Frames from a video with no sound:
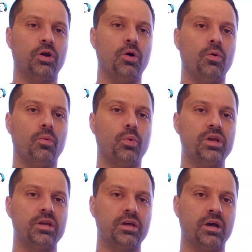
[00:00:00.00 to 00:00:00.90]
you know,
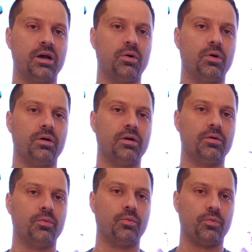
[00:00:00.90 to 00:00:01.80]
we,
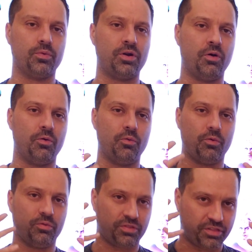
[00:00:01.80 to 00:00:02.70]
you know,
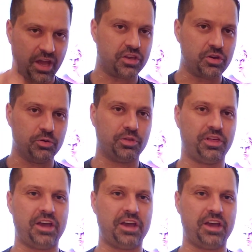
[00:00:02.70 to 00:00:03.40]
thank you,